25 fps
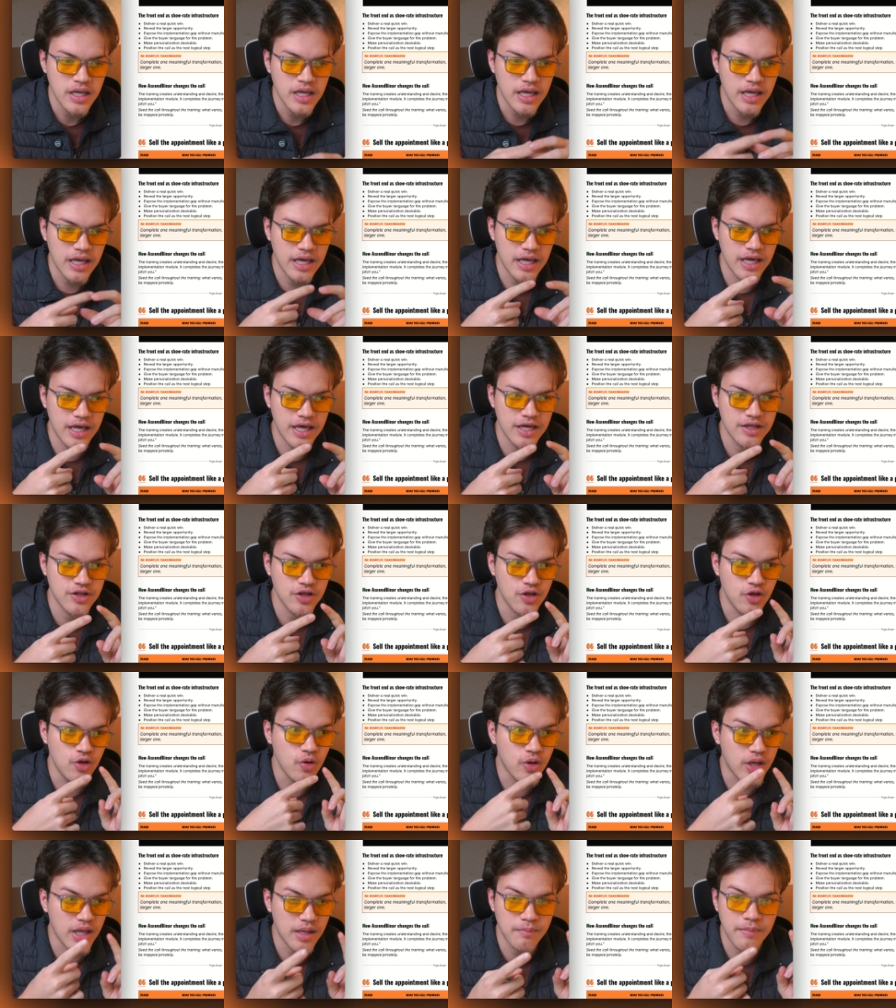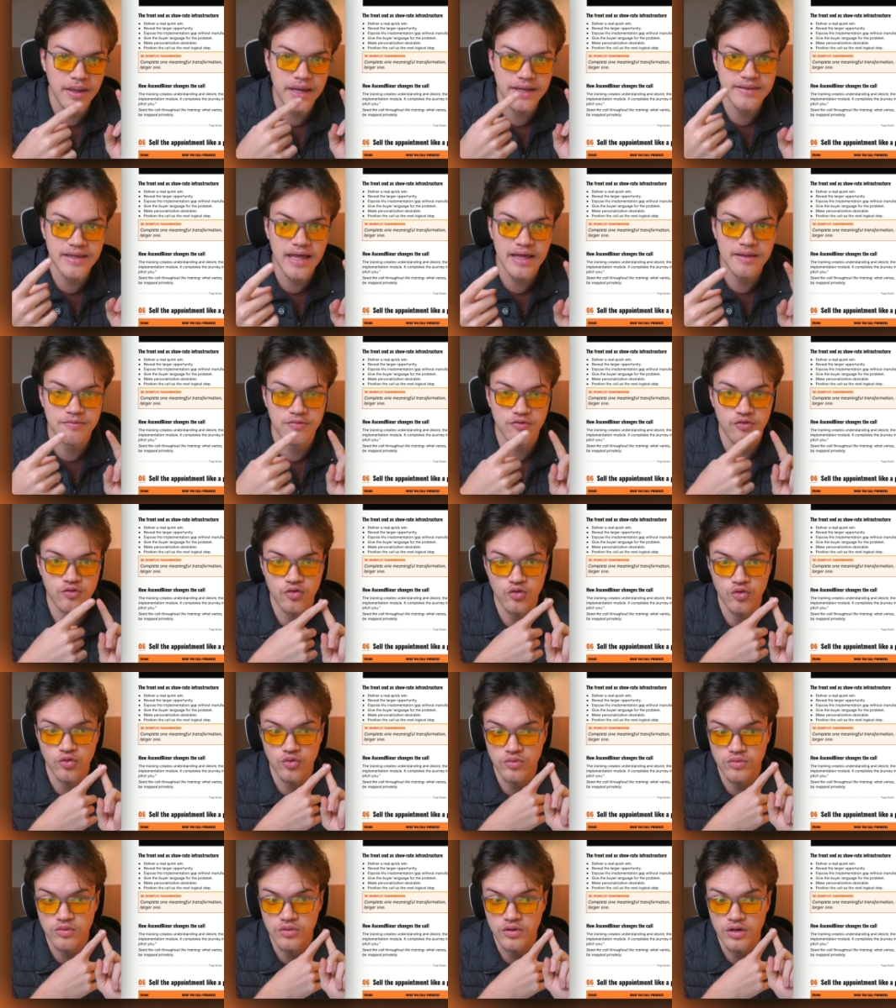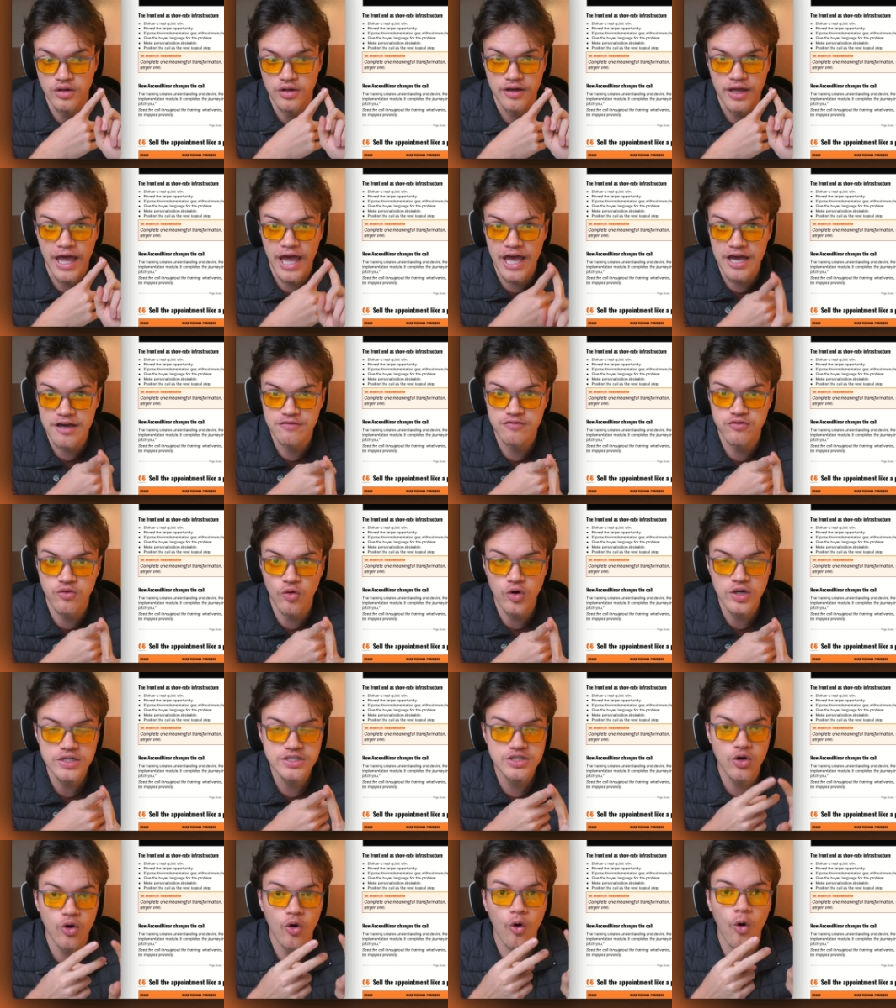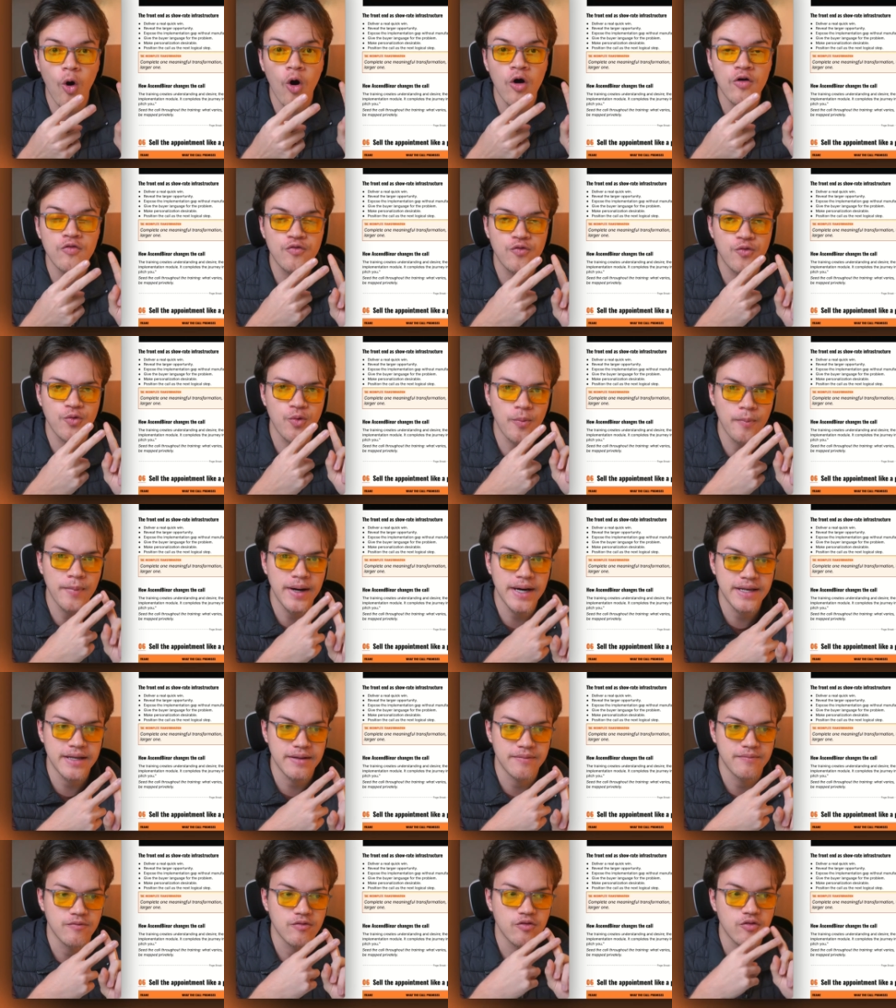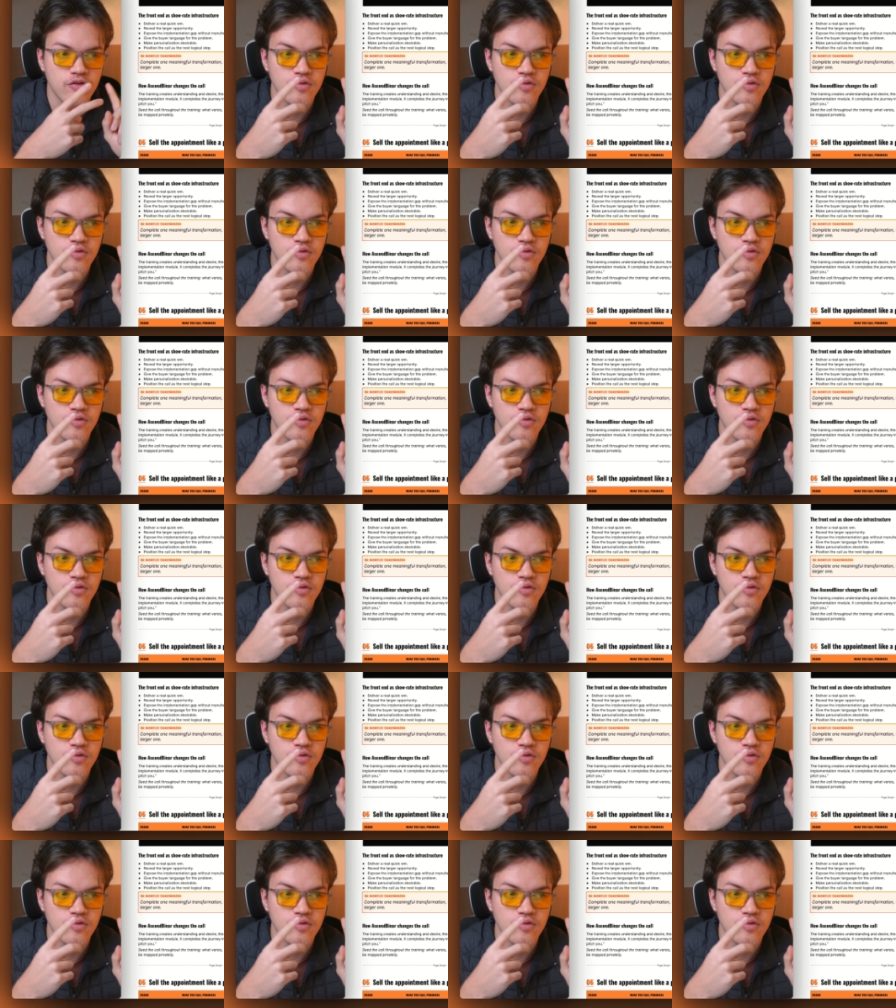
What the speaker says: And you can make that through effort or through money.